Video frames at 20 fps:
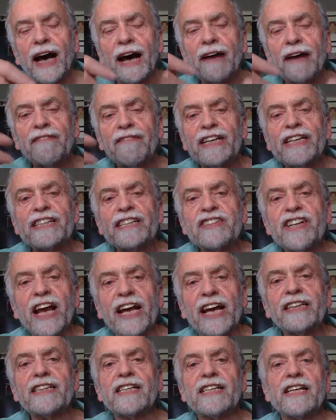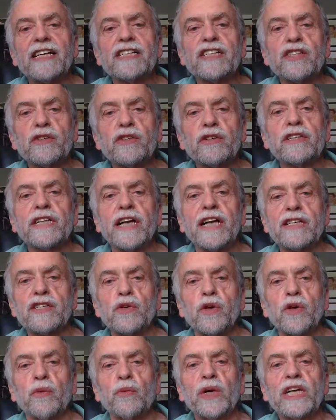we created a Stuttgart
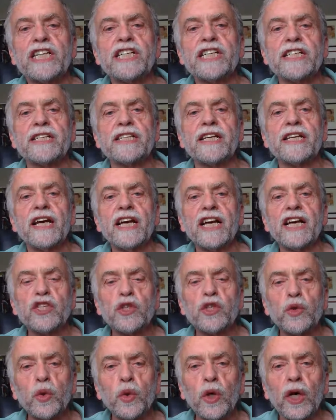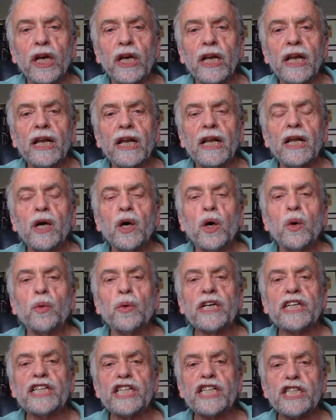school, which is a school
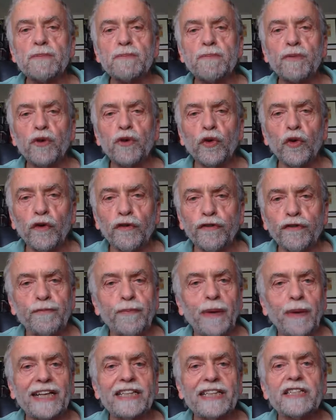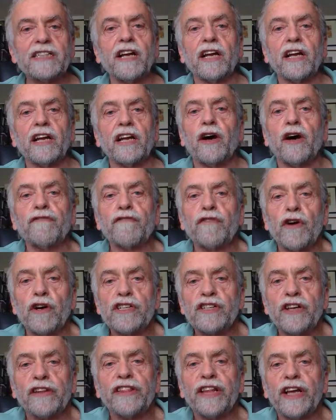which is proved, but is not, of
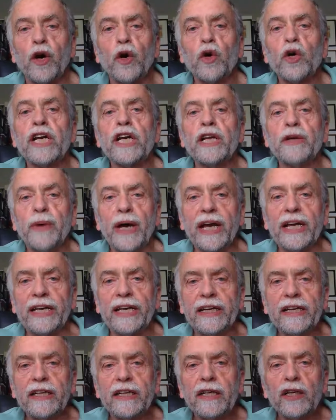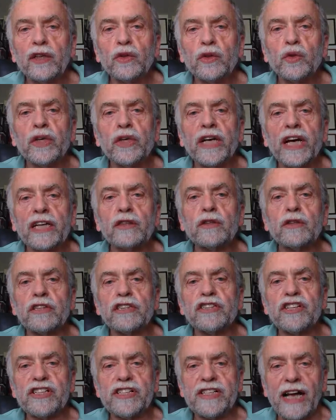course, not the only way to get
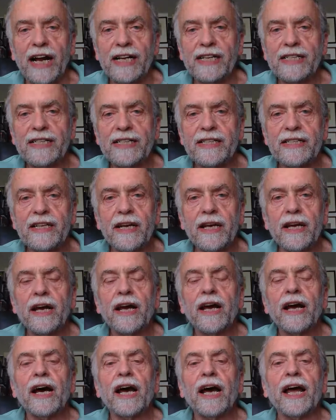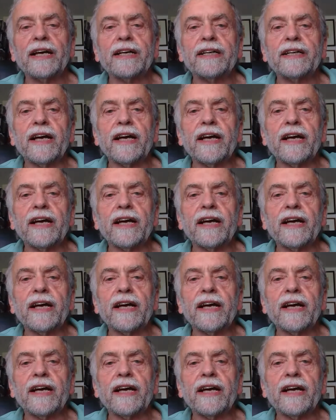good results. And